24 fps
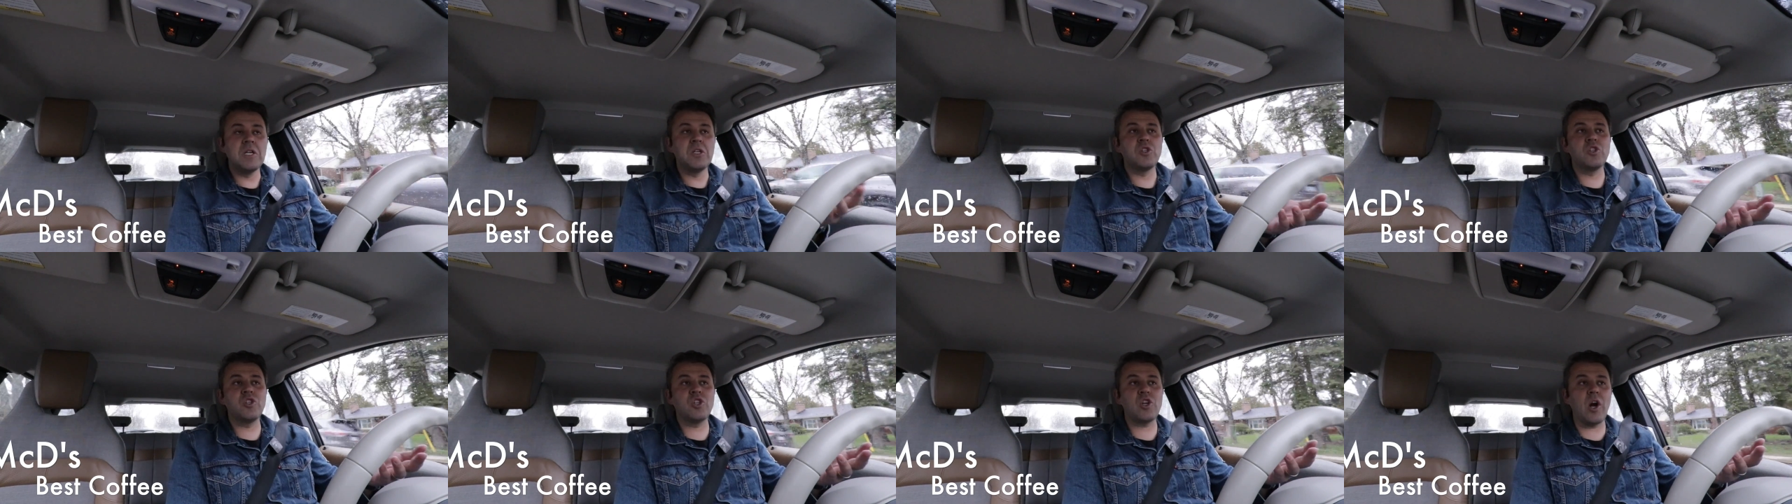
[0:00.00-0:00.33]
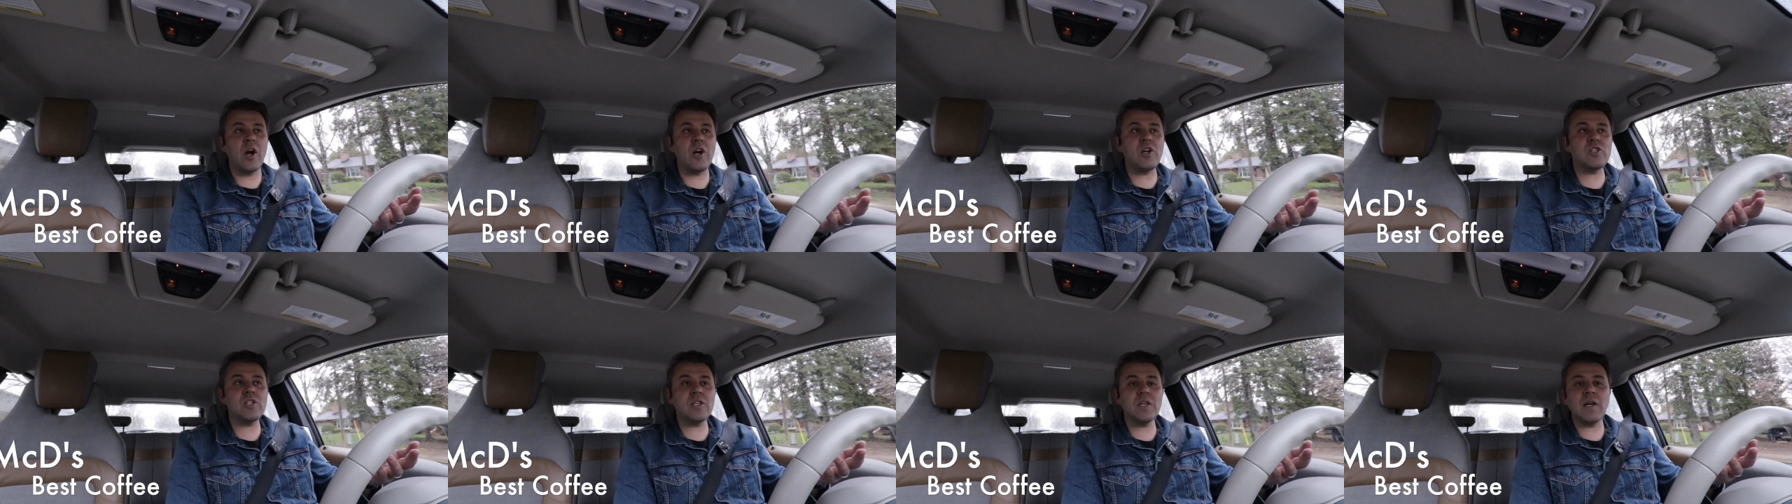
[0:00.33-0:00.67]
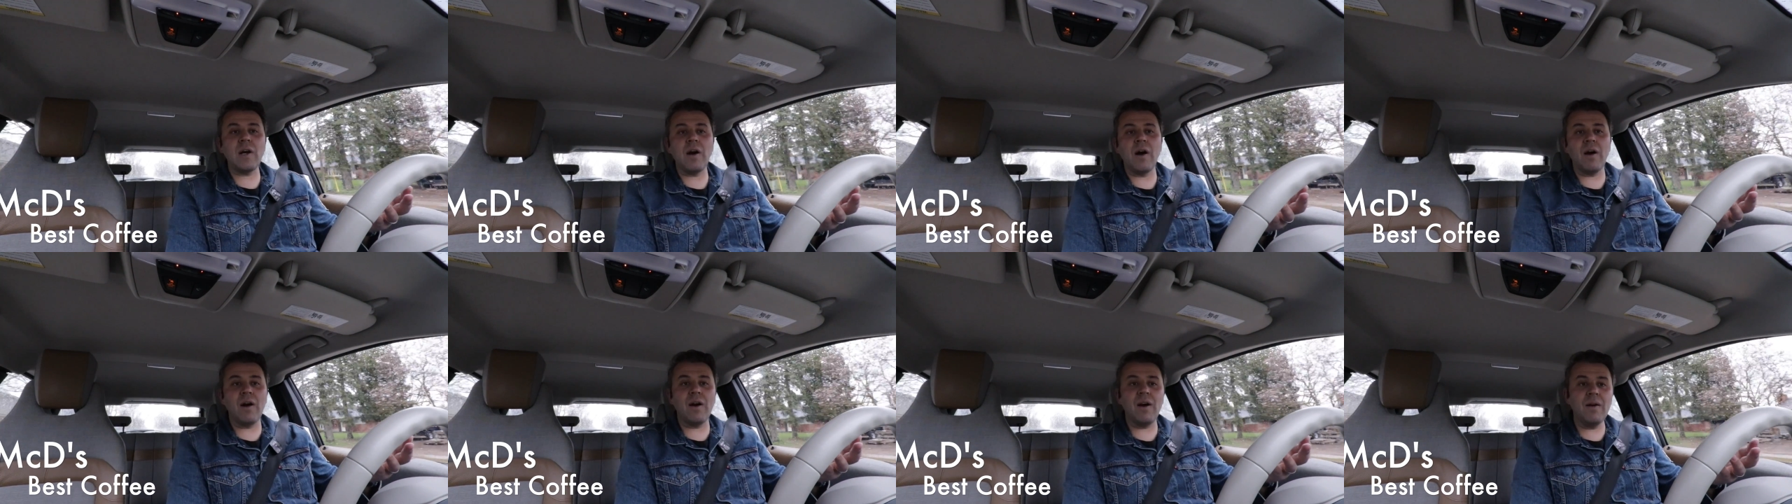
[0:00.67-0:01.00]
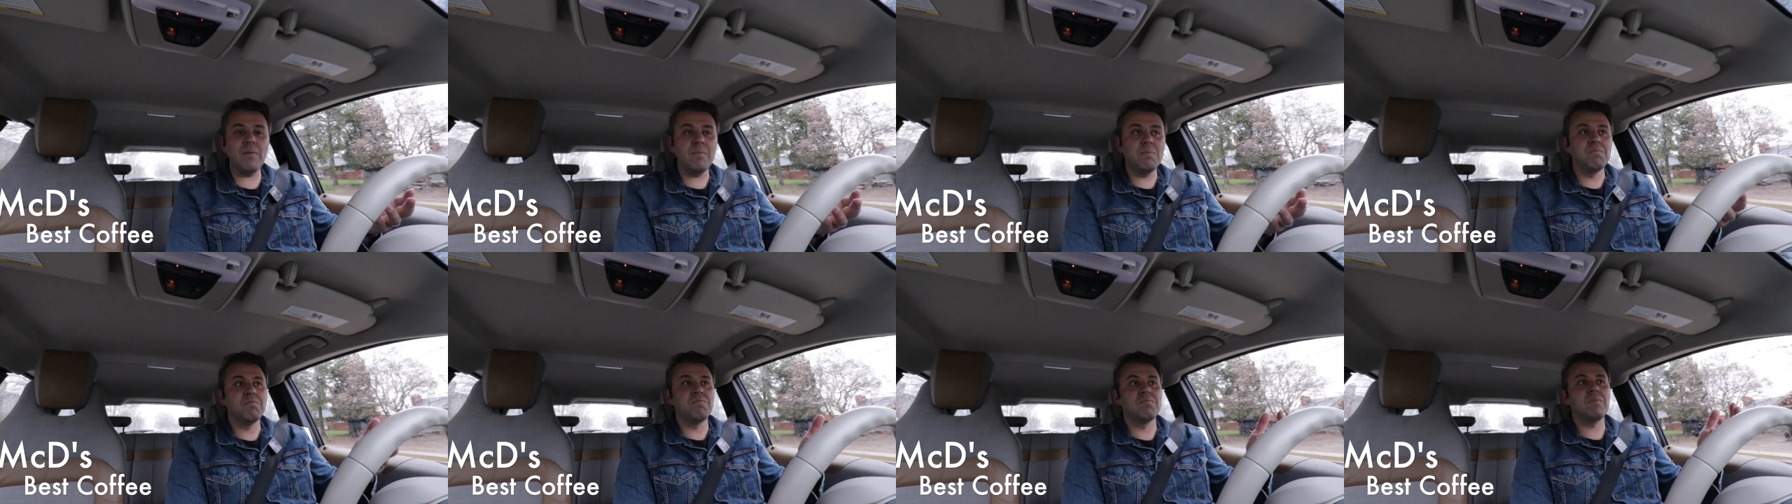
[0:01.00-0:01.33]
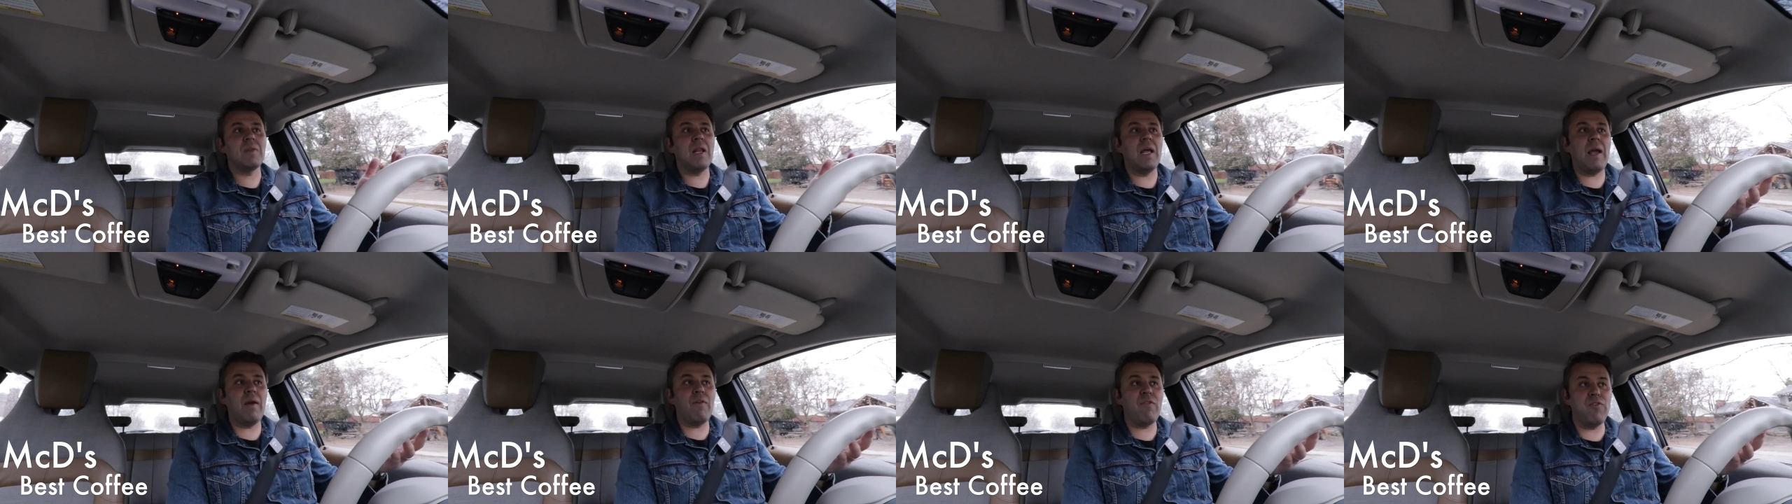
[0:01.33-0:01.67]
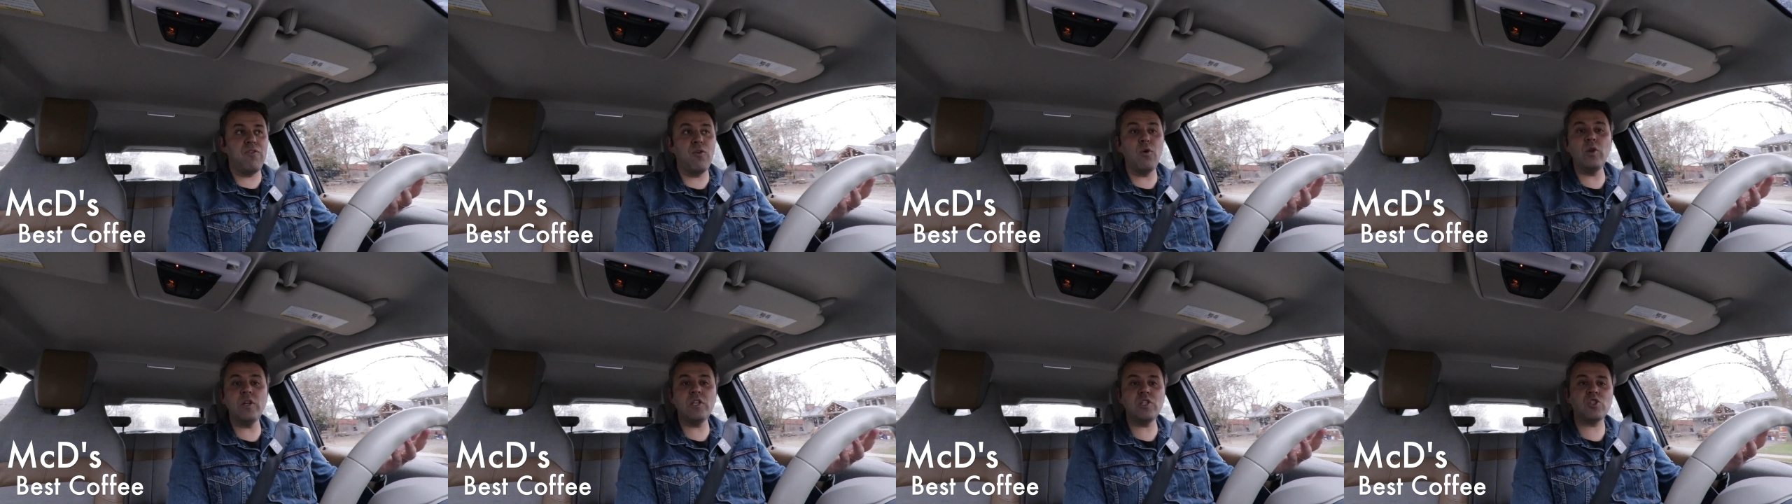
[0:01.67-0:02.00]
charged the car,
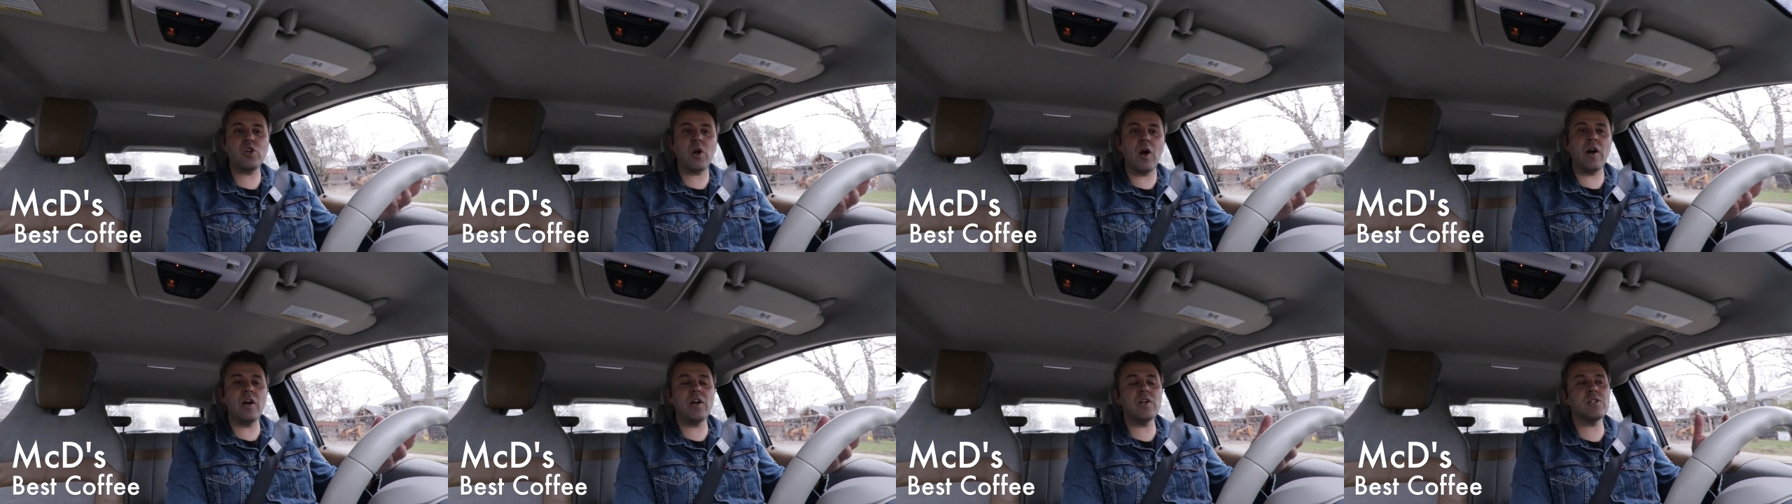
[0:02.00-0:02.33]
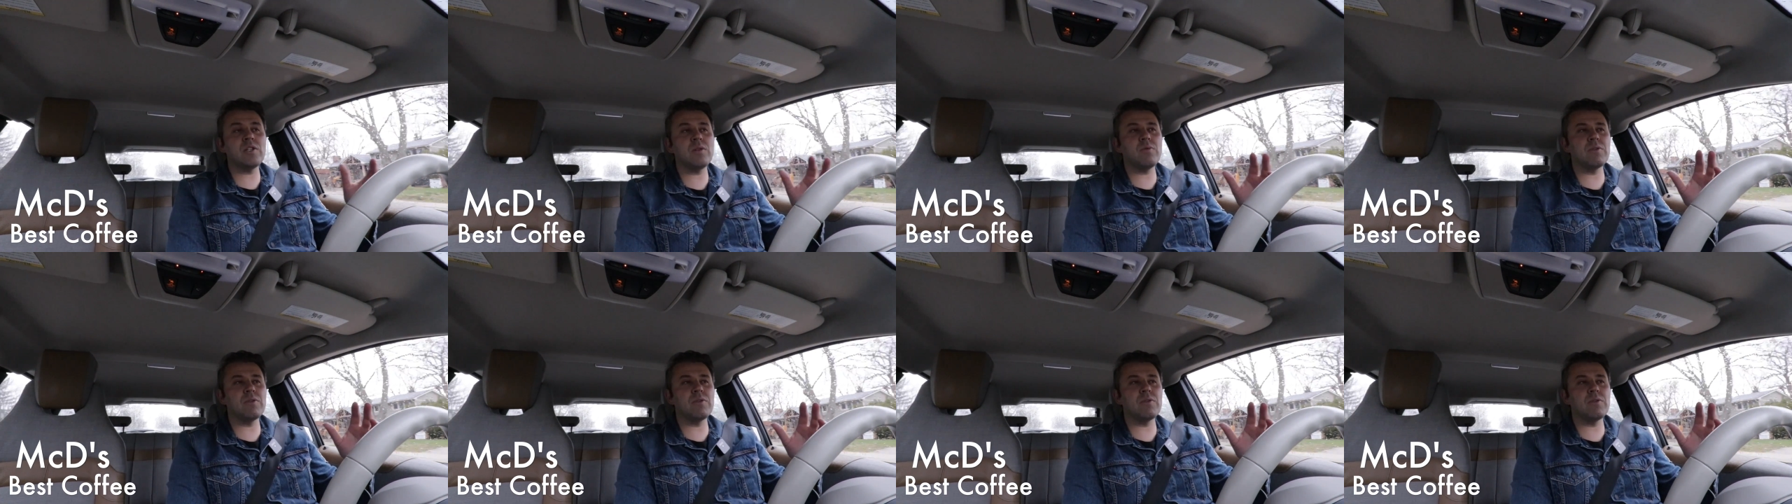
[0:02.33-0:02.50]
fully charged.